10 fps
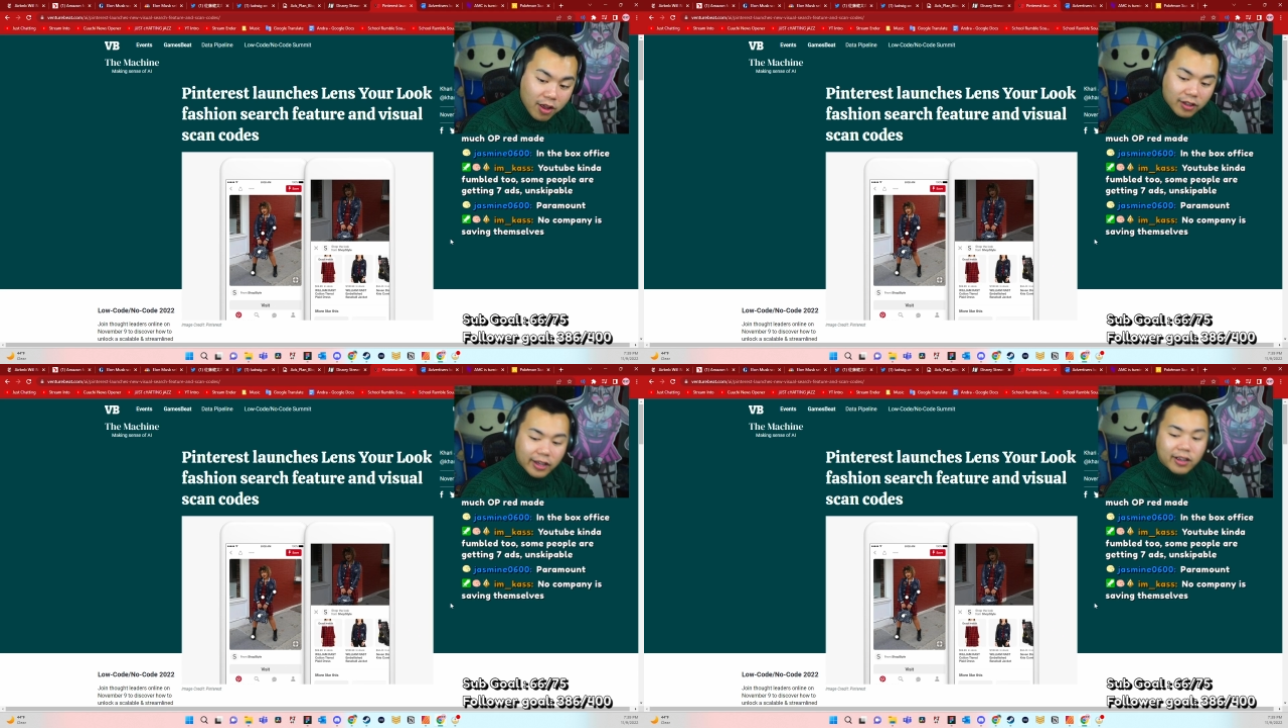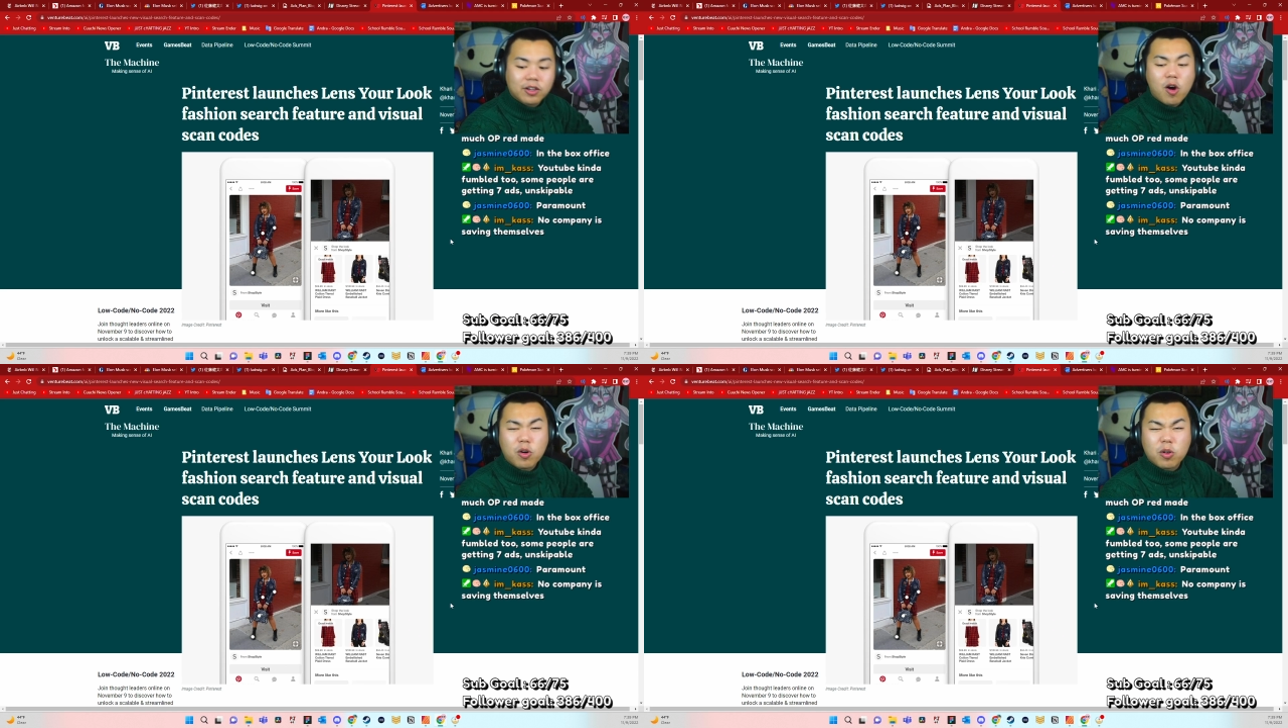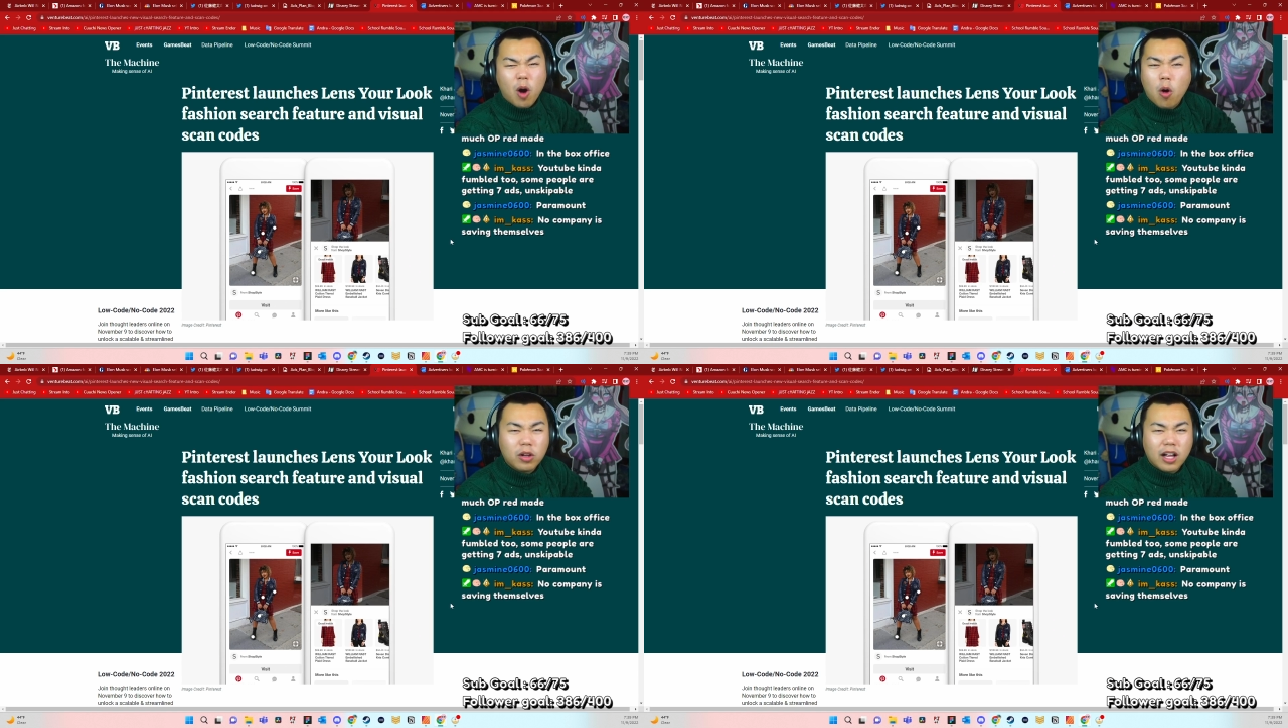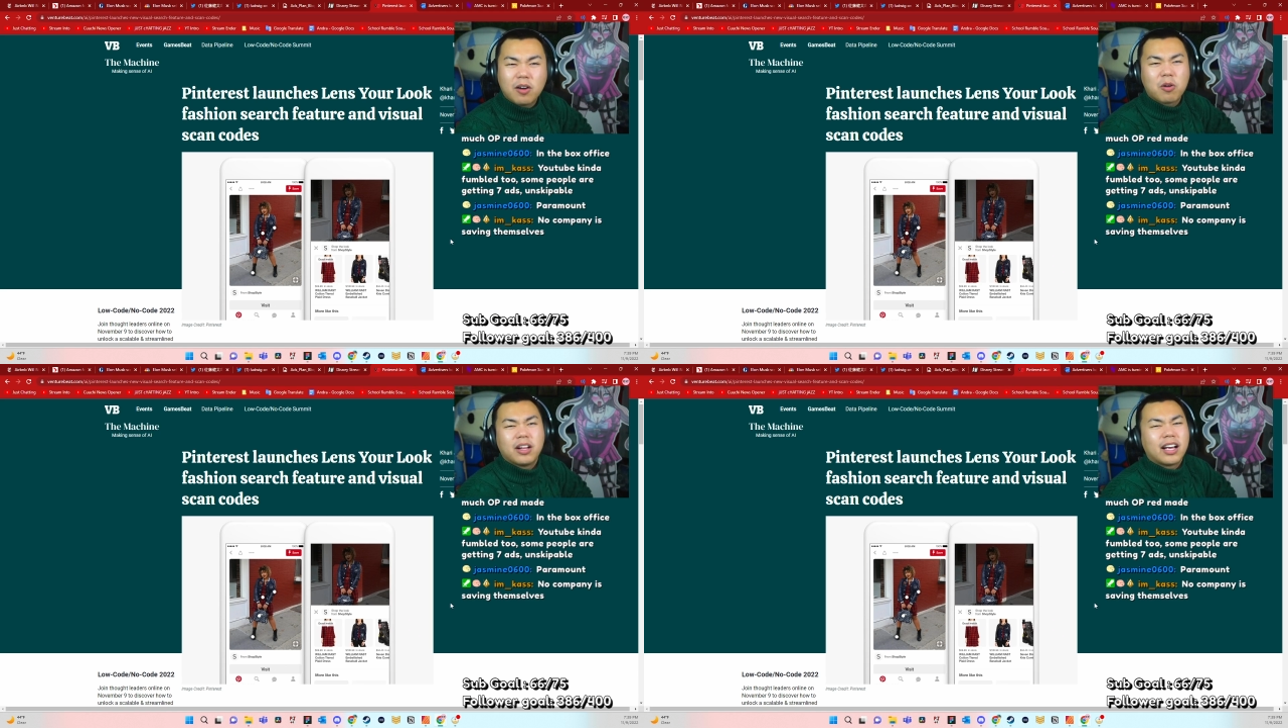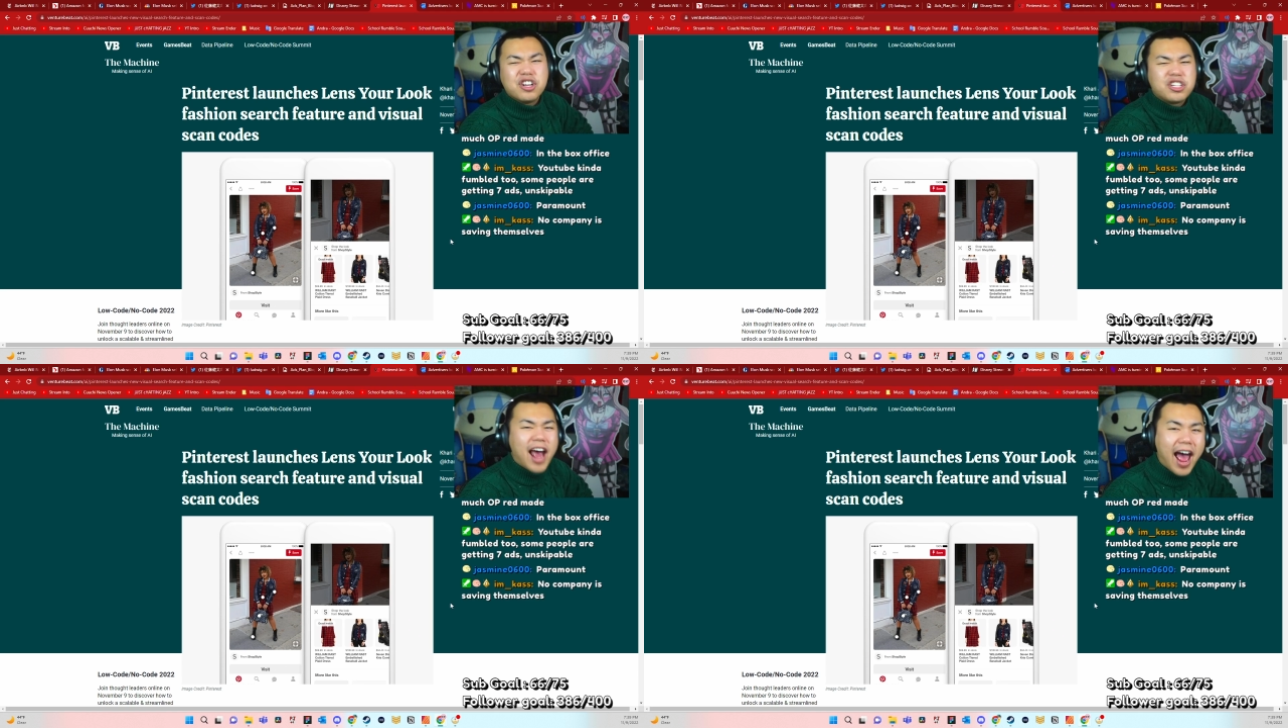like a Coca-Cola or like a
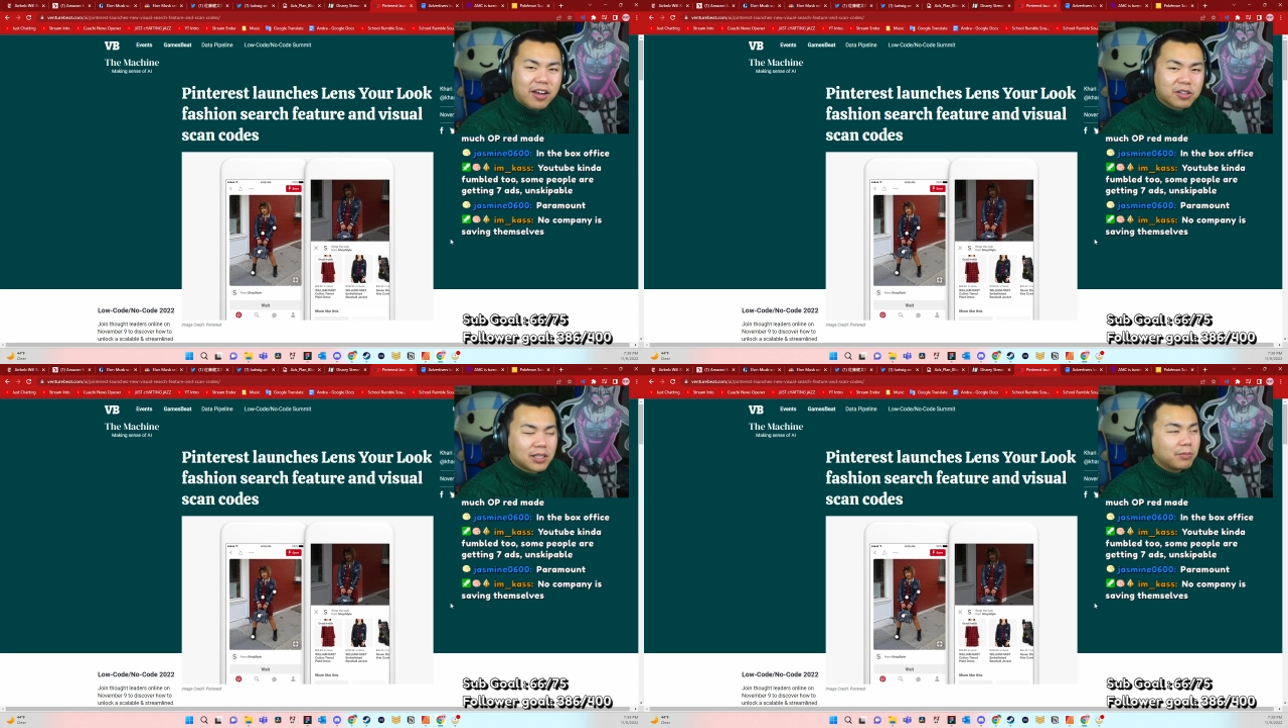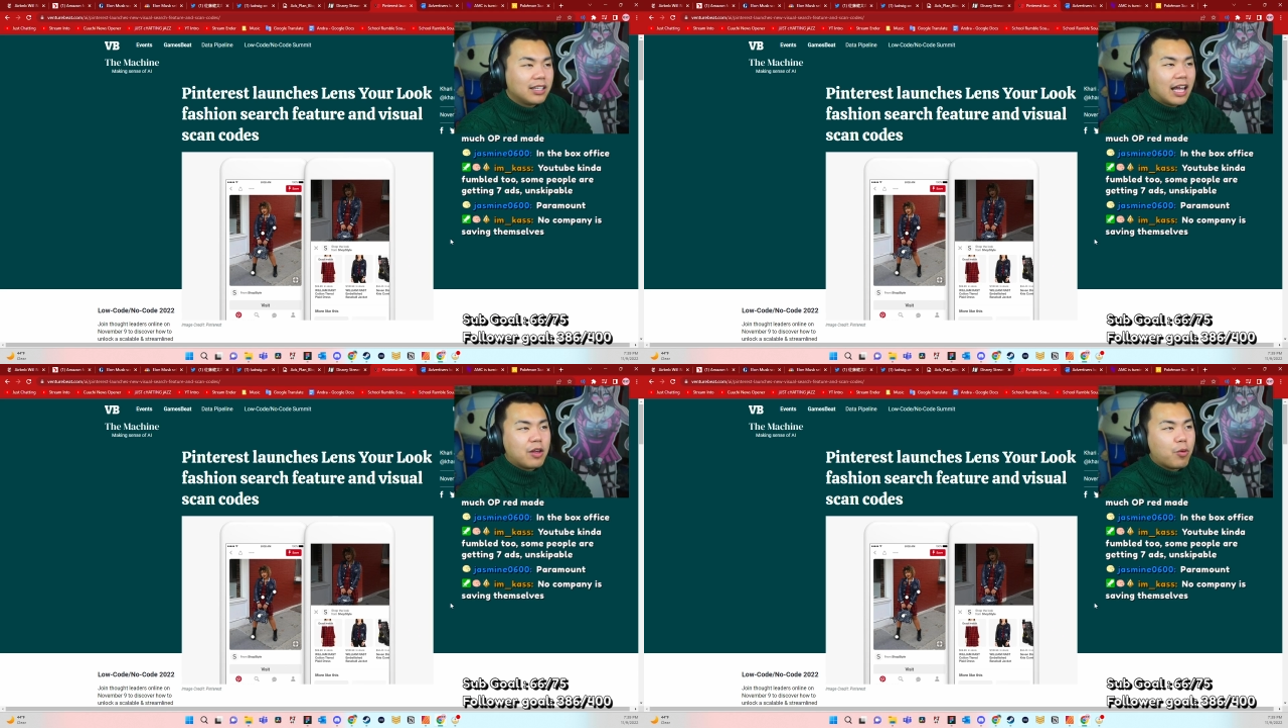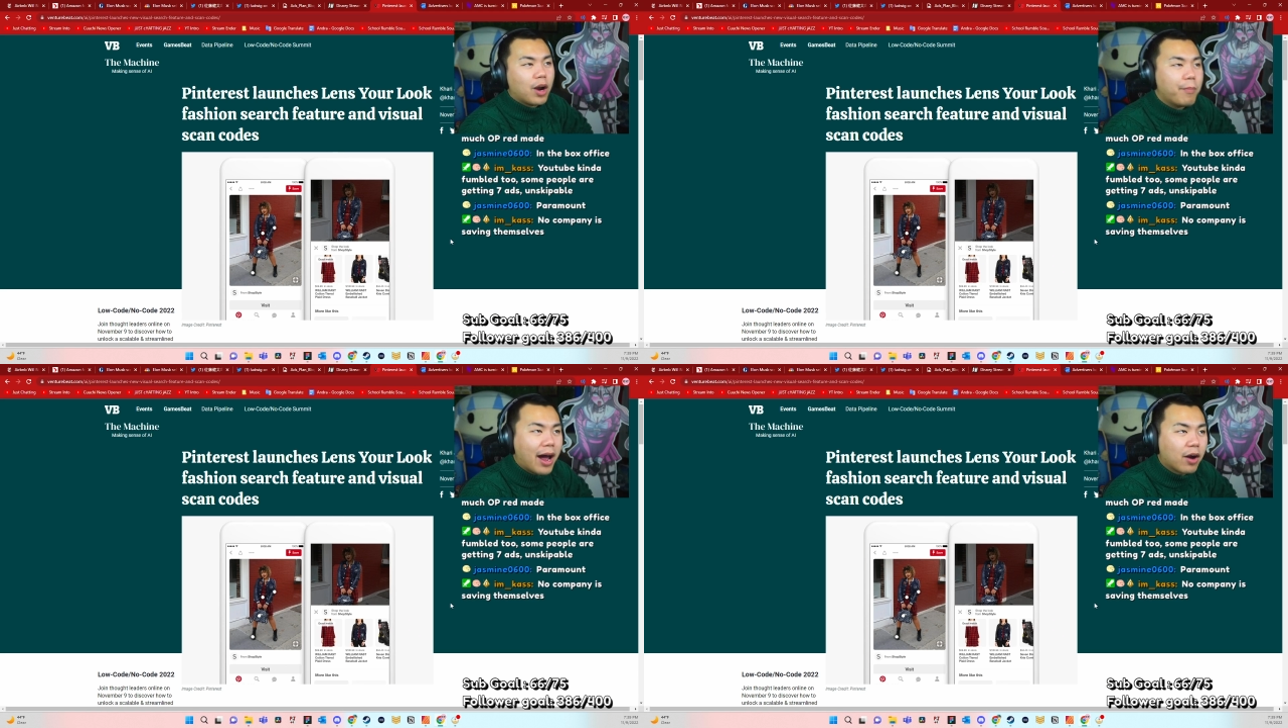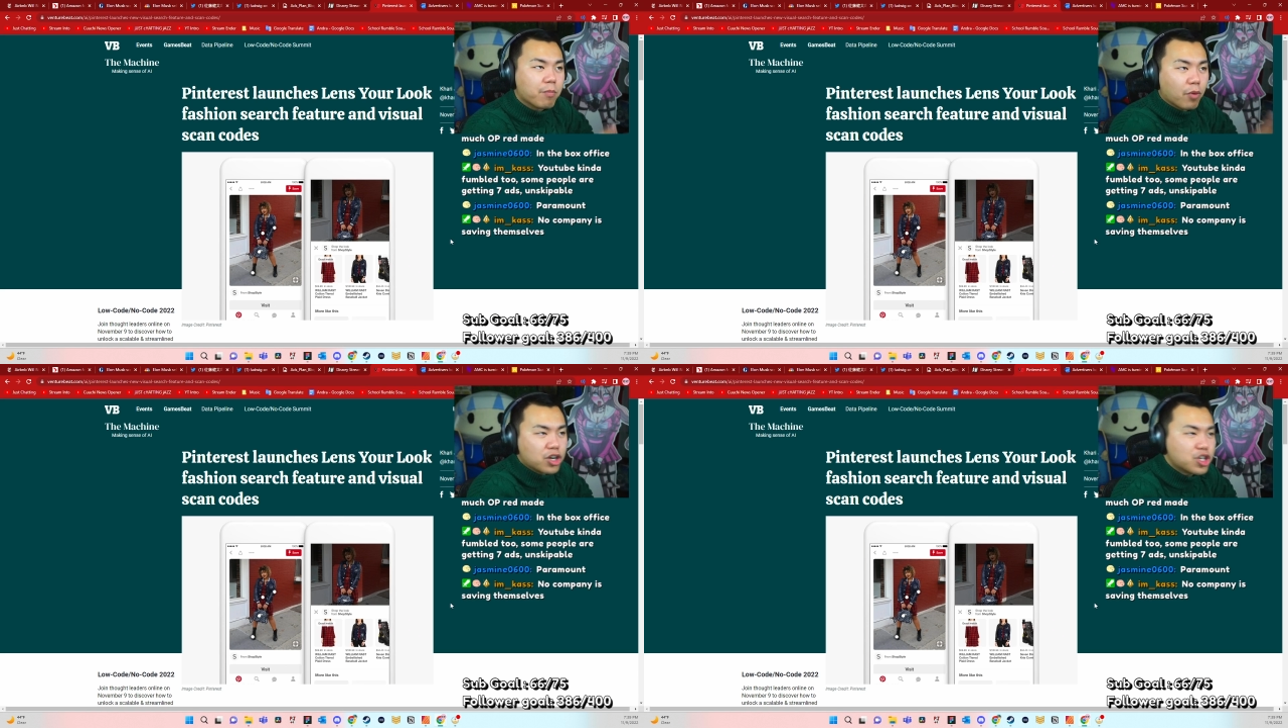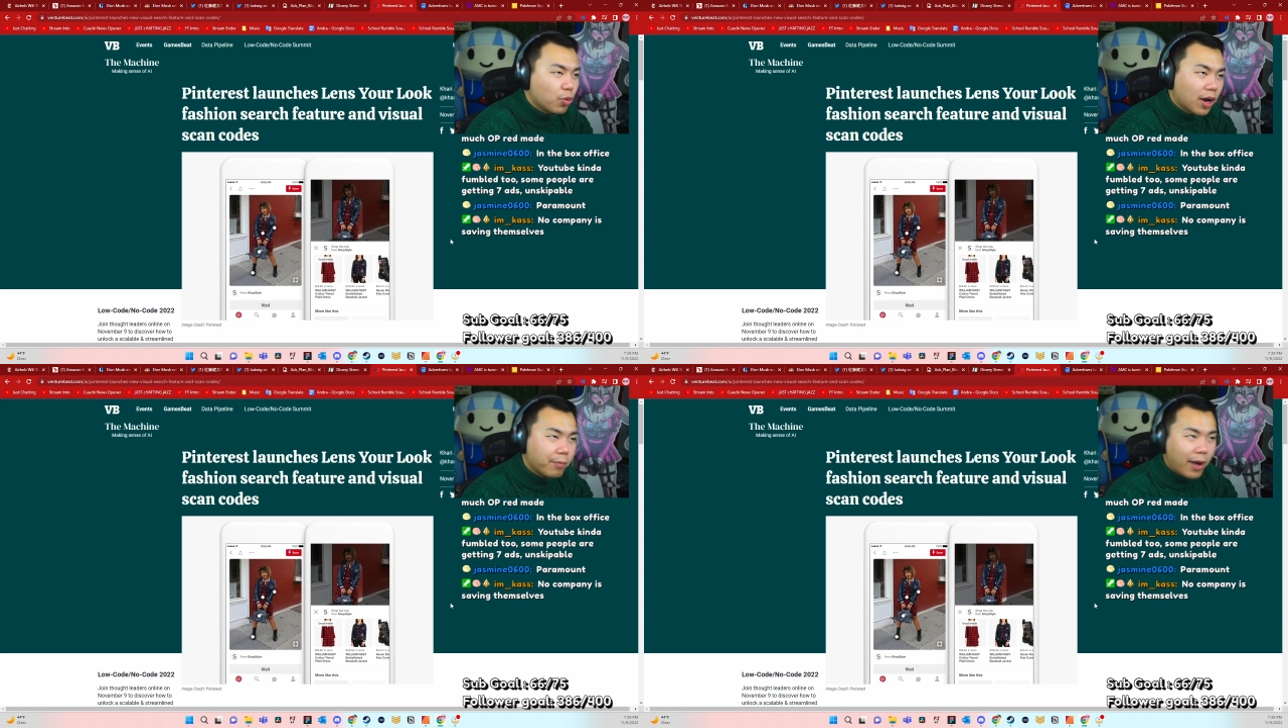Jack or something that you want to buy or merch you
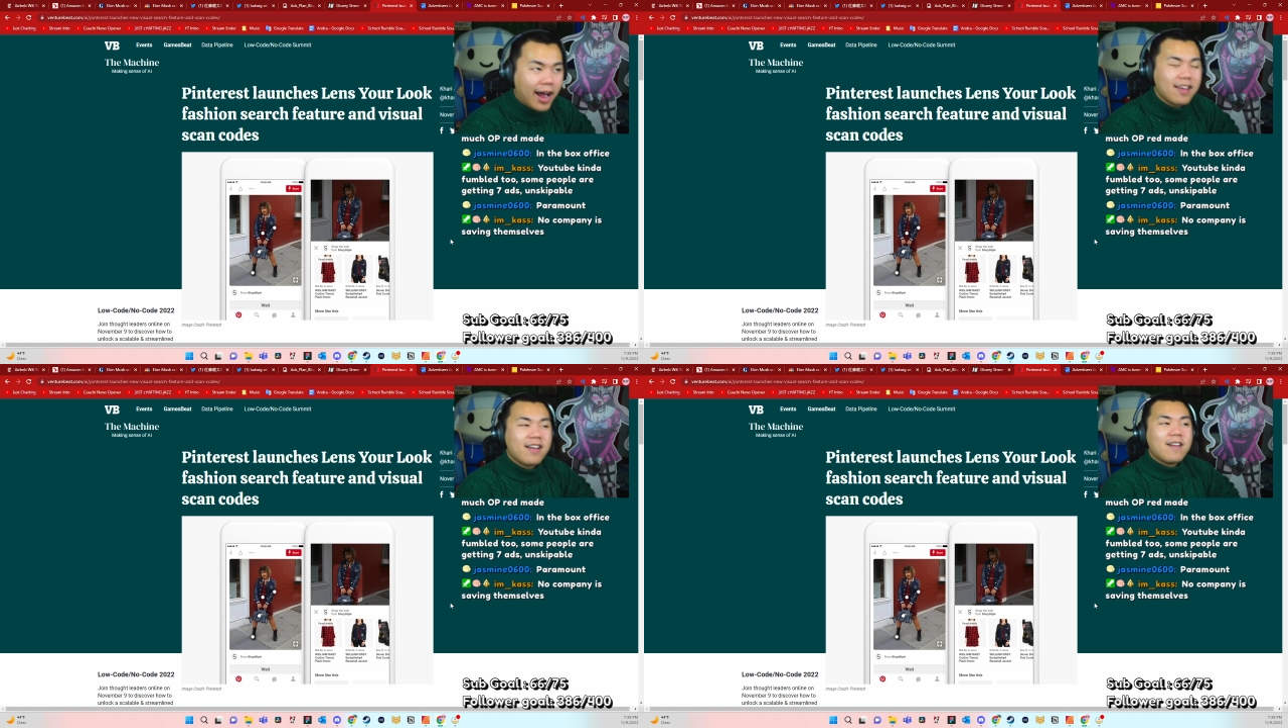want to buy,